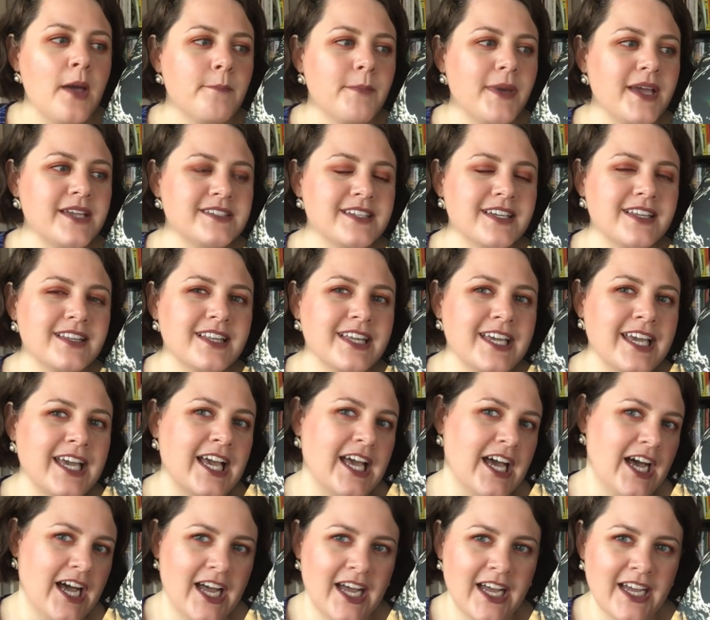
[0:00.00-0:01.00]
basically
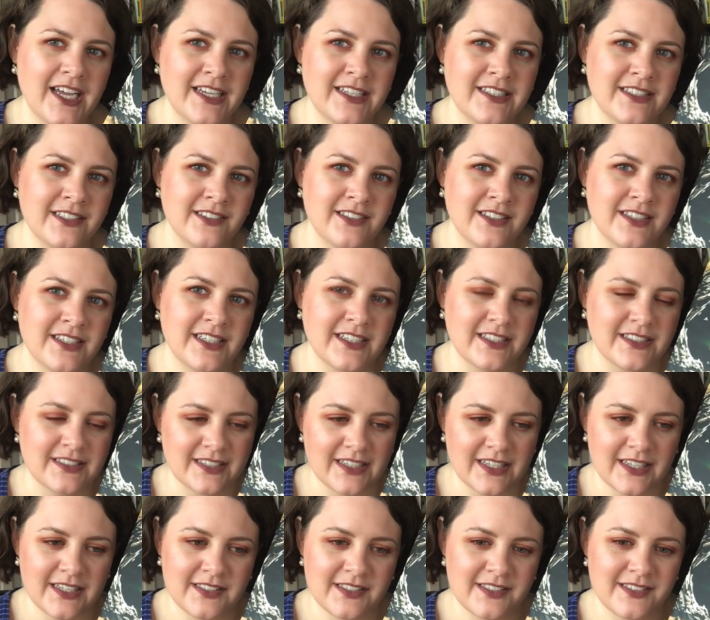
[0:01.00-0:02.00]
god
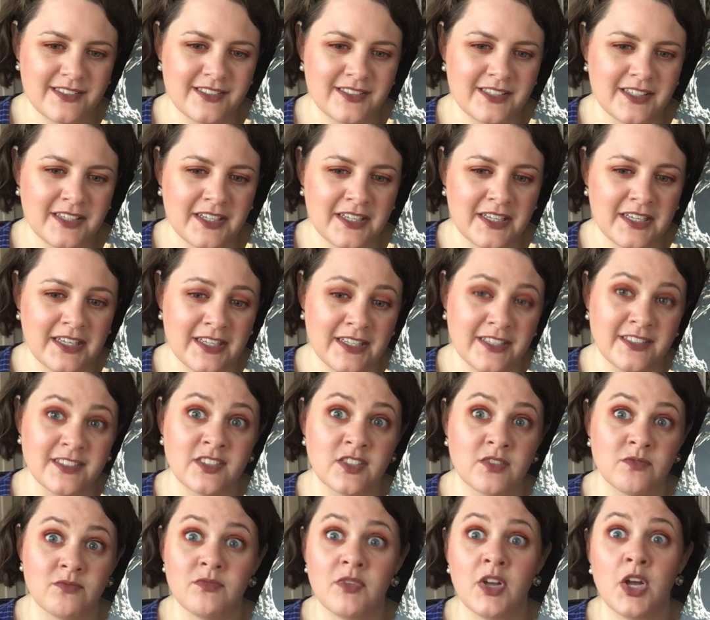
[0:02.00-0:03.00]
exists
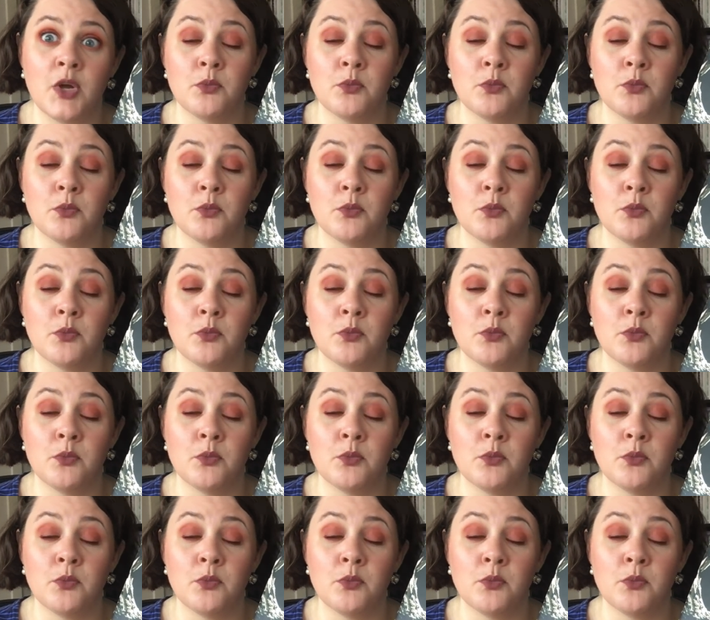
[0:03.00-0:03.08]
he's